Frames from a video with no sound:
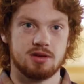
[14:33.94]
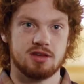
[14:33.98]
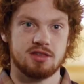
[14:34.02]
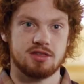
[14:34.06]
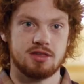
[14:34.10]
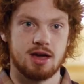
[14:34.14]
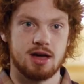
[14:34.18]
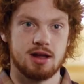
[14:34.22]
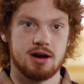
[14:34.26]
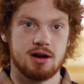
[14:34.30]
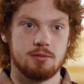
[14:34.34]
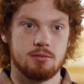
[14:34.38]

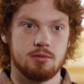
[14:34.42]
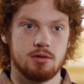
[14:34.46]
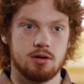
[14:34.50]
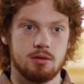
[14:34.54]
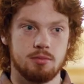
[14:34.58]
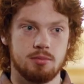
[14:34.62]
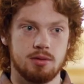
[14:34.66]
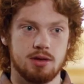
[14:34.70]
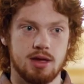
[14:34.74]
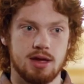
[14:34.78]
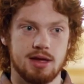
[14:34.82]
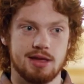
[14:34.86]
because I didn't want
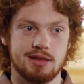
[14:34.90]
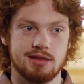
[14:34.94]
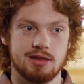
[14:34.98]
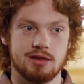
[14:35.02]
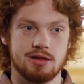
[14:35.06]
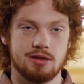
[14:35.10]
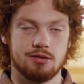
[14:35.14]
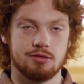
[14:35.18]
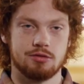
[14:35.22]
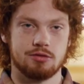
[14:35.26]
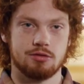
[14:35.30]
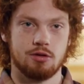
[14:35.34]
to be
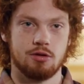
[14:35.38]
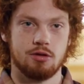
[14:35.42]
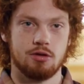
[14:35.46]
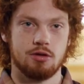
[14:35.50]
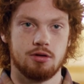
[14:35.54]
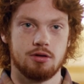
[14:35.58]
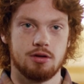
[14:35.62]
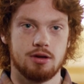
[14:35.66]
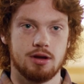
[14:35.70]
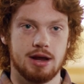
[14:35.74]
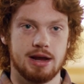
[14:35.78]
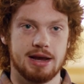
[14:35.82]
18 years
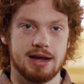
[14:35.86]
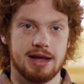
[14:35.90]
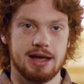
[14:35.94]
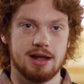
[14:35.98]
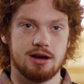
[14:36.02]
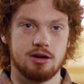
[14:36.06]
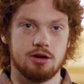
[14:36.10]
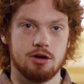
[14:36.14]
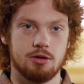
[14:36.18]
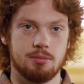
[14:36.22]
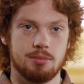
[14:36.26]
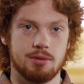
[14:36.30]
old and
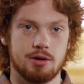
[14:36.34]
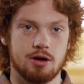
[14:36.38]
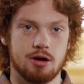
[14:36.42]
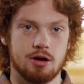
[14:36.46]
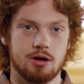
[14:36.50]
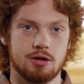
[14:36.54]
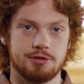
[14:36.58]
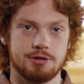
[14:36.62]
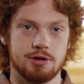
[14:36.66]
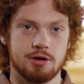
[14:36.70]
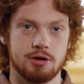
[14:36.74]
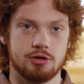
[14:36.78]
get an open
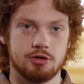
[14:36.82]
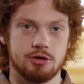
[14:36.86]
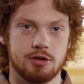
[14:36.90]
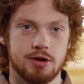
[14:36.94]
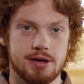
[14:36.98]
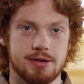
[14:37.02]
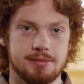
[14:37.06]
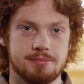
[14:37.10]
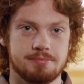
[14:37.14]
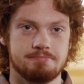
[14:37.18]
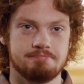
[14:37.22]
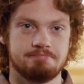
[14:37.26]
heart
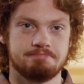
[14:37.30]
surgery.